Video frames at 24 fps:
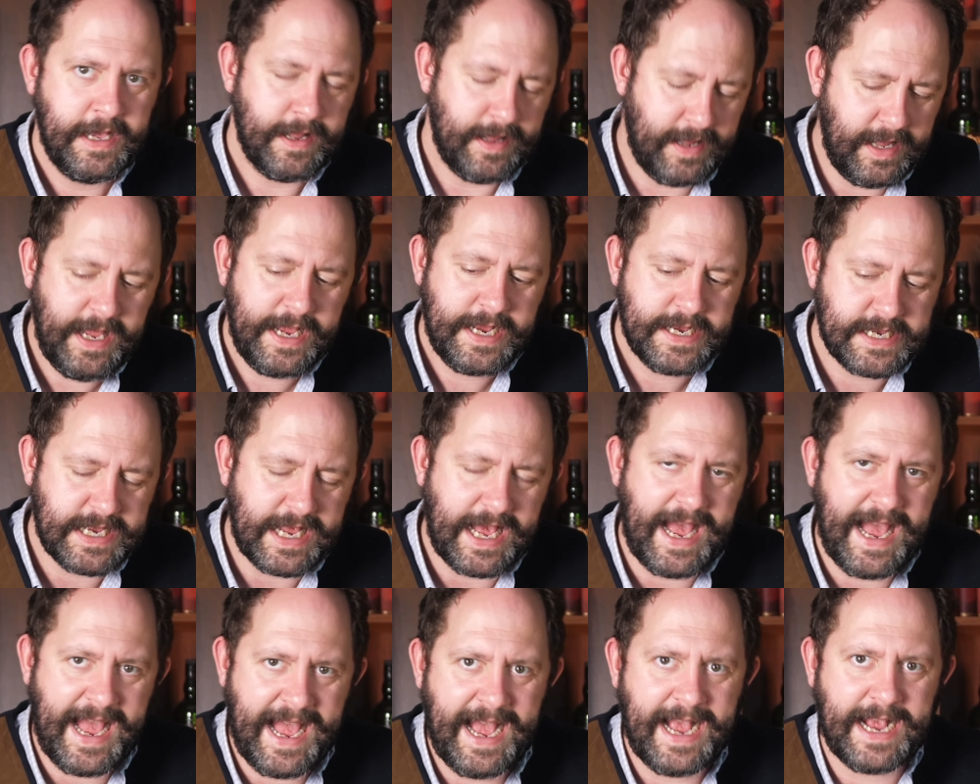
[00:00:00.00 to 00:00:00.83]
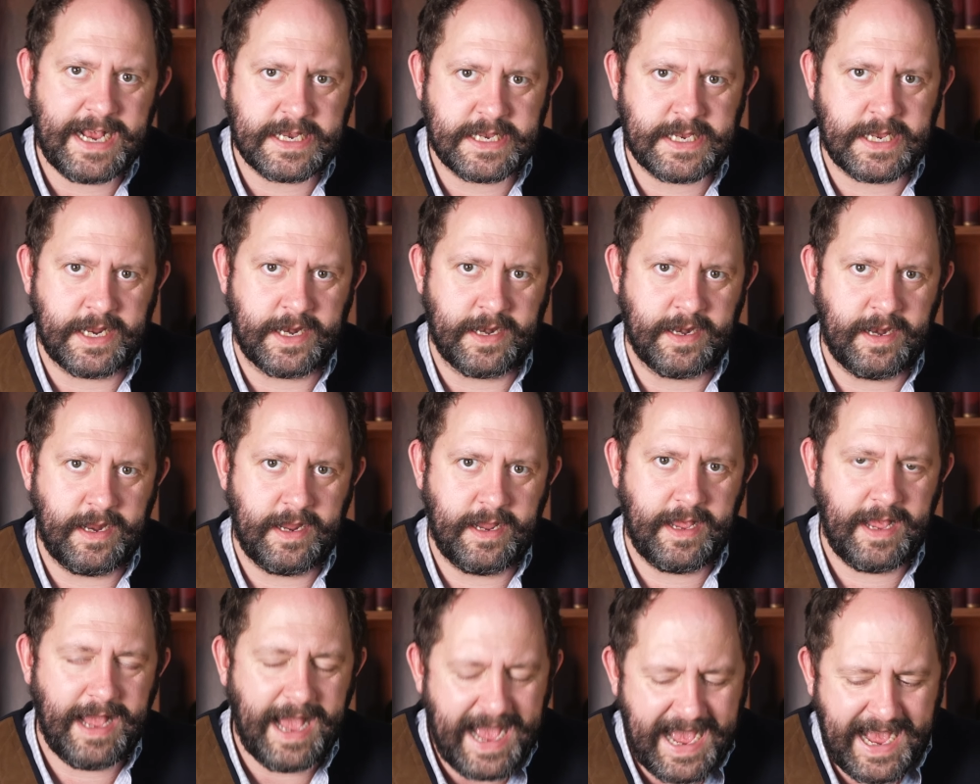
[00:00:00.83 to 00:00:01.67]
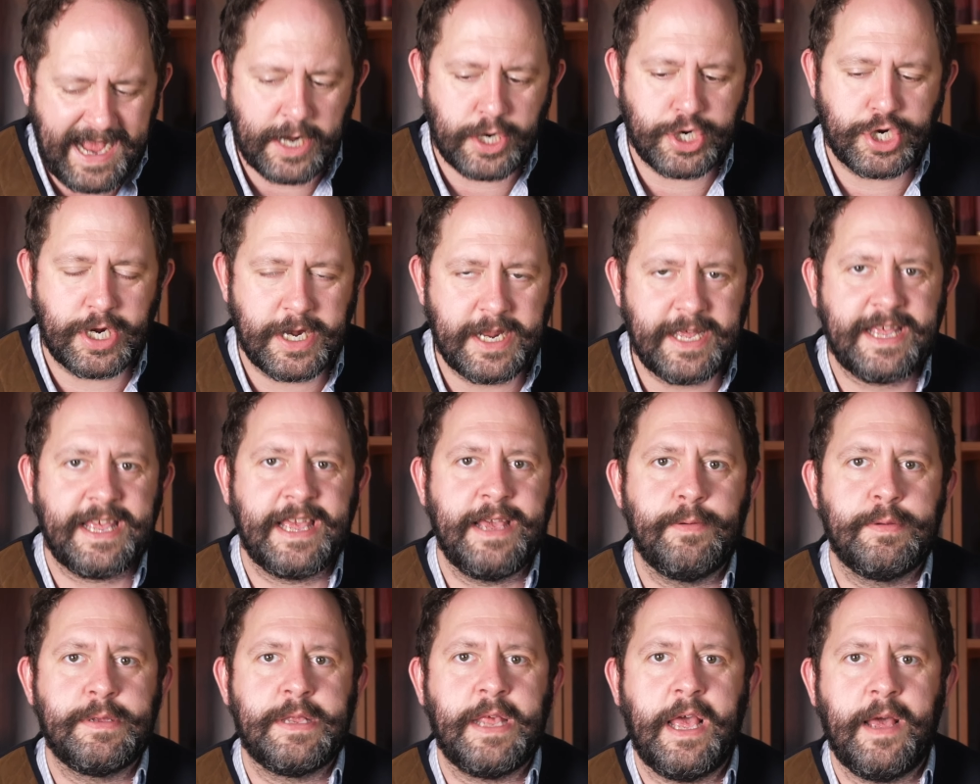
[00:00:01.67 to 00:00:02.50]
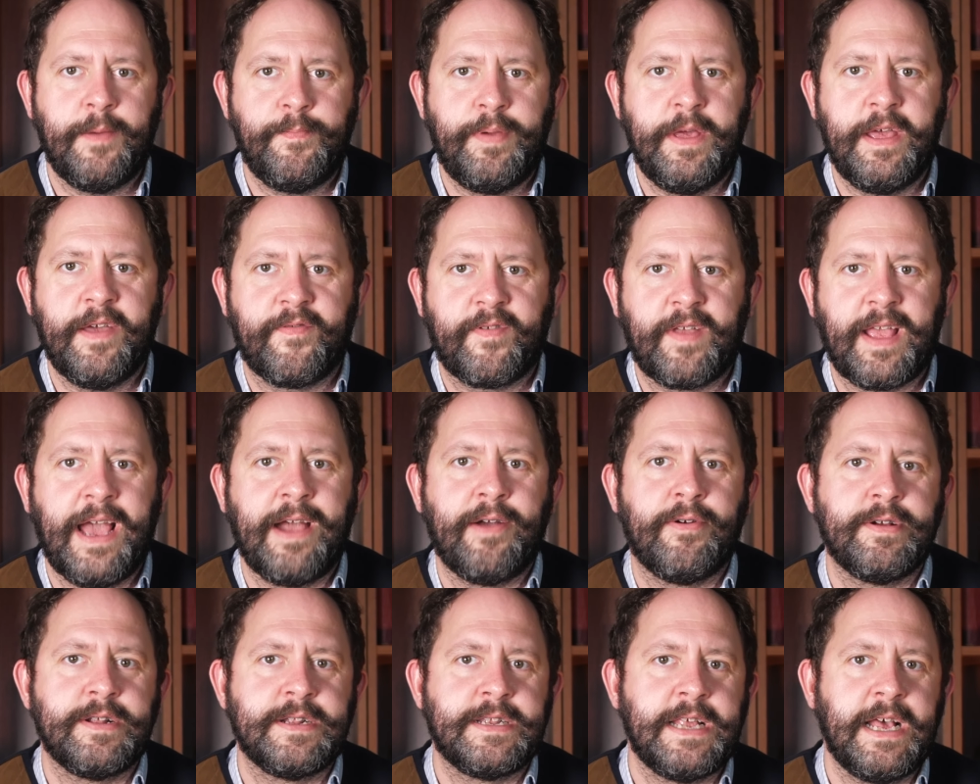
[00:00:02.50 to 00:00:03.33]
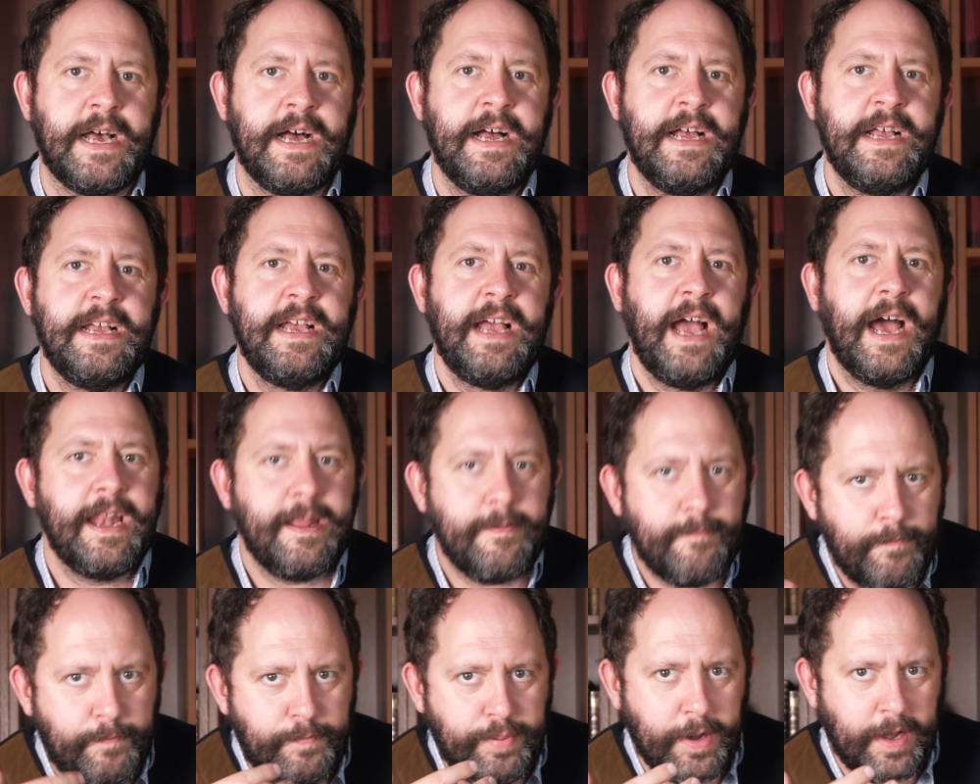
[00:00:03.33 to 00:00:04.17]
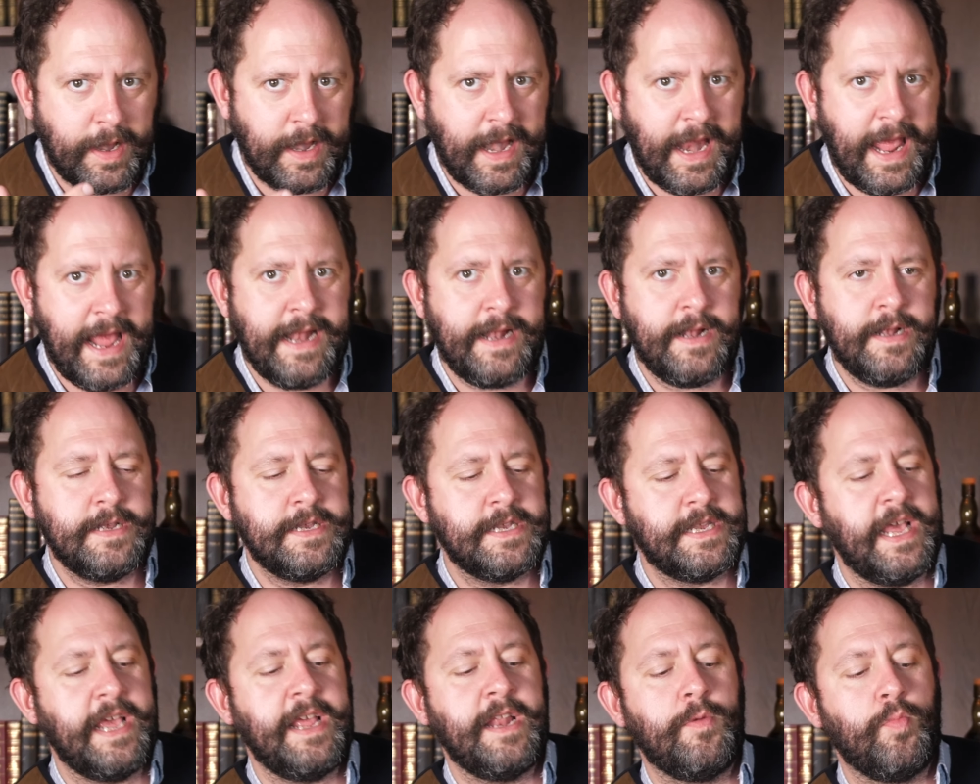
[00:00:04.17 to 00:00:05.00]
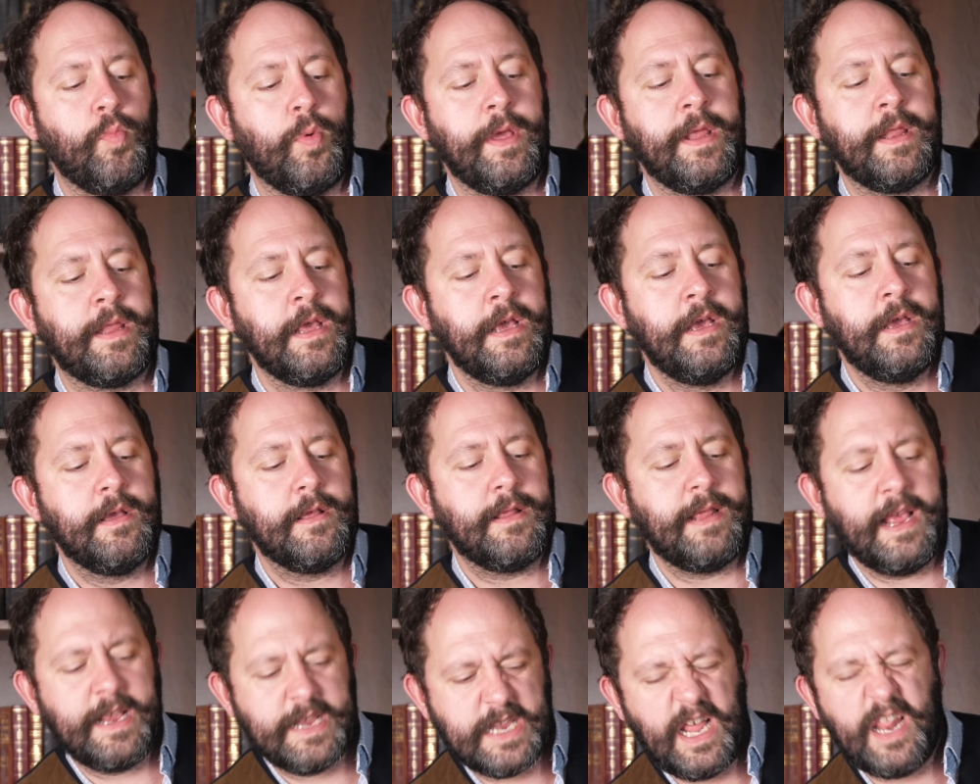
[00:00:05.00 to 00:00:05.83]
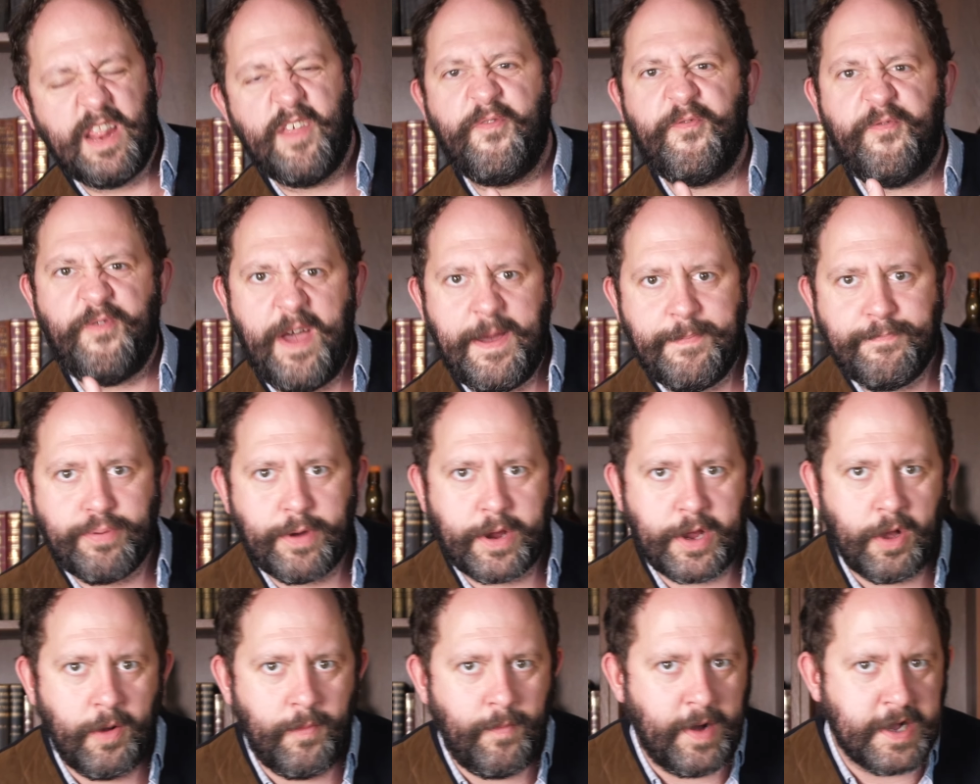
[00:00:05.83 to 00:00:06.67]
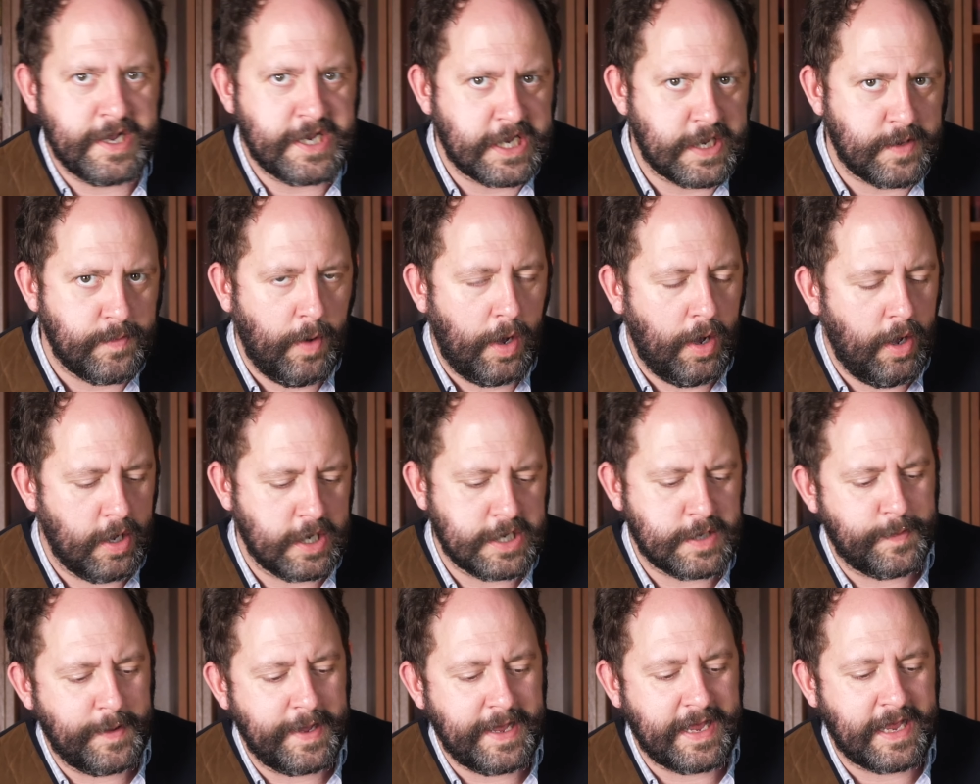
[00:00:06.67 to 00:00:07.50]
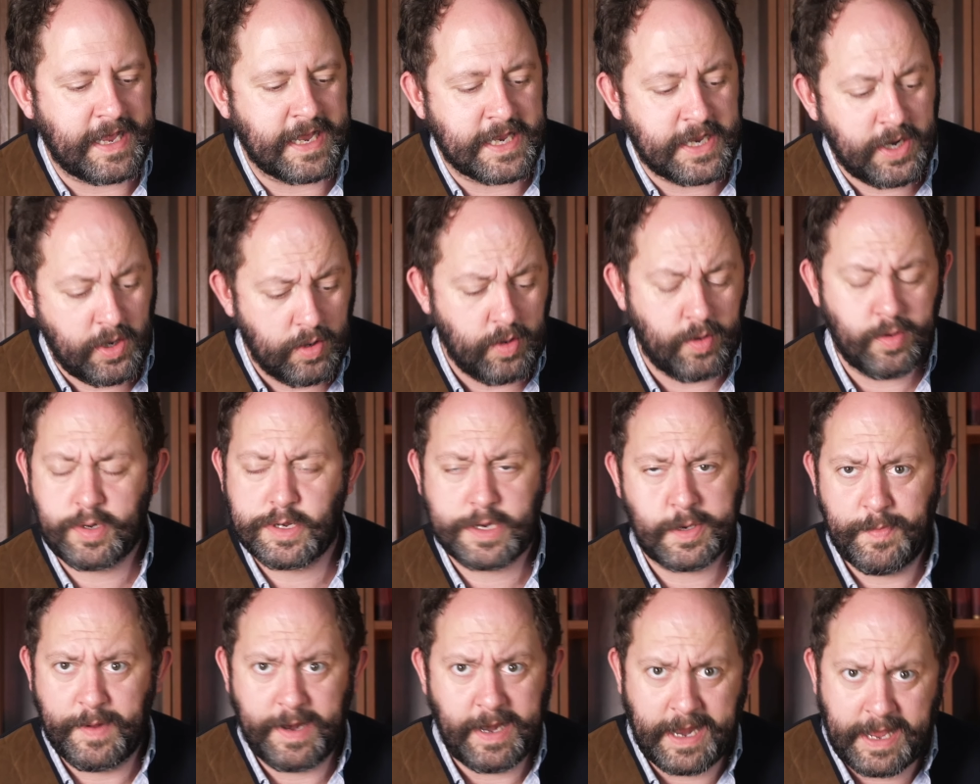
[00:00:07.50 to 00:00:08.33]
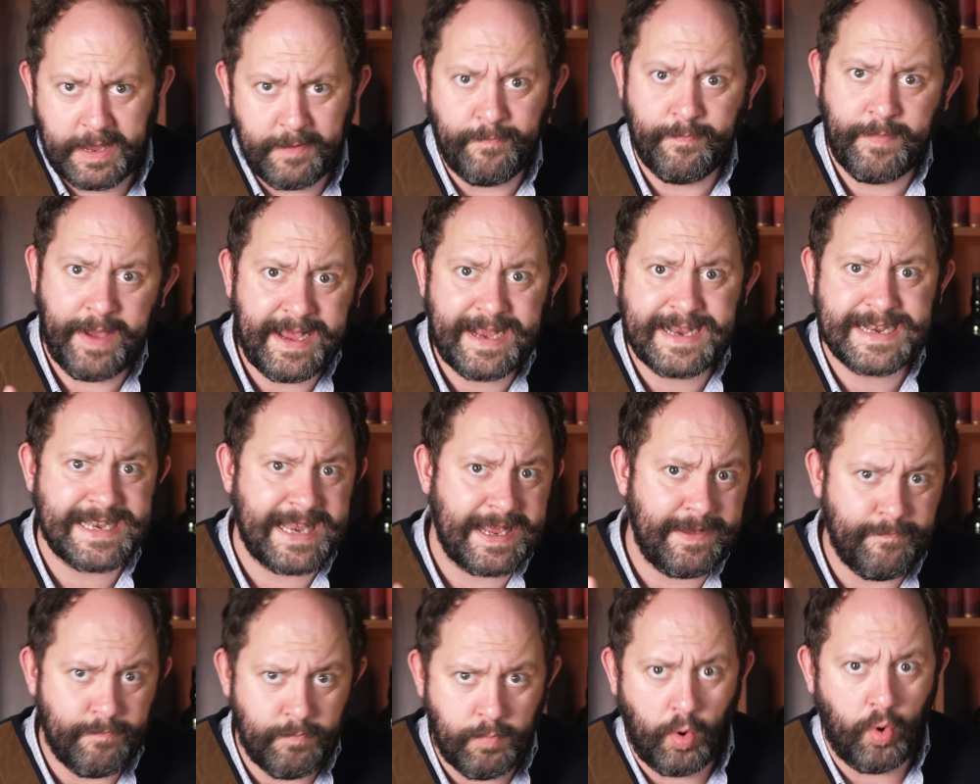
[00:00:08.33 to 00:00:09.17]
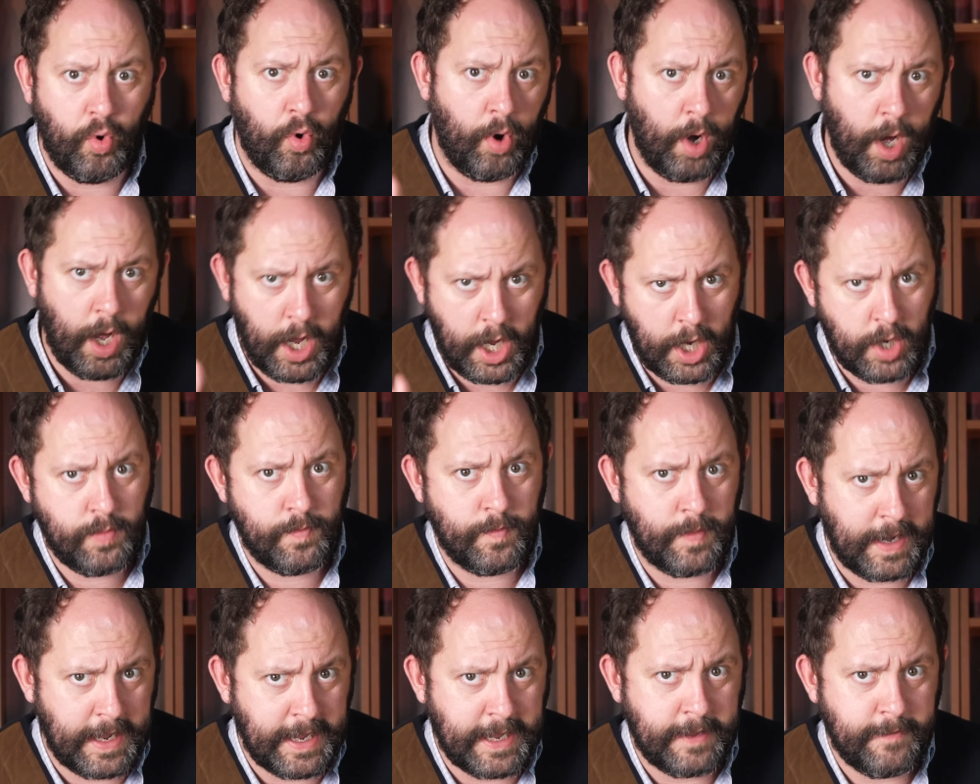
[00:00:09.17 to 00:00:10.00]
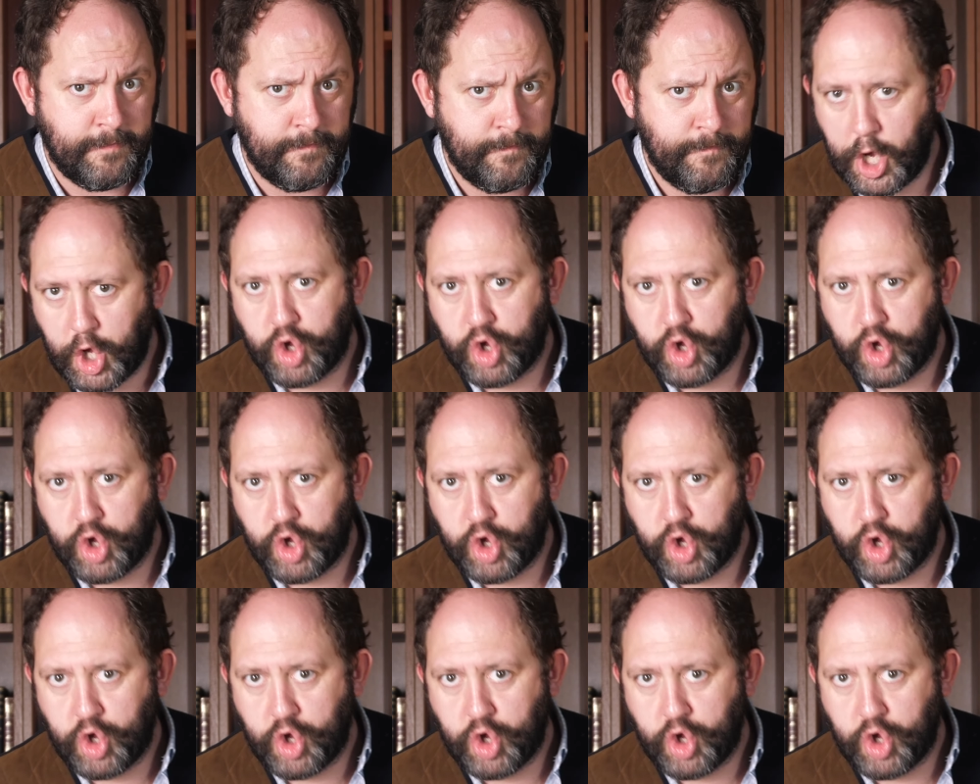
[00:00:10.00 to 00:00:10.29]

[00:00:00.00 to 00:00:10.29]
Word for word: This accent actually gives it a bit of character, and it blends in with things like the fabric on my smart speakers and ultimately makes it more homely.